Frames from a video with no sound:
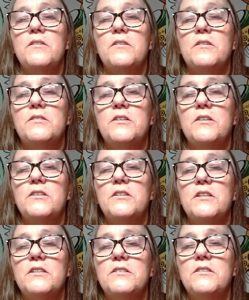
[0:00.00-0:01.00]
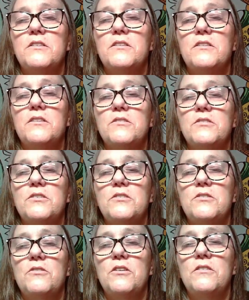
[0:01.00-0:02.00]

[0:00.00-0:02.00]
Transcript: You can turn this so you can close her door.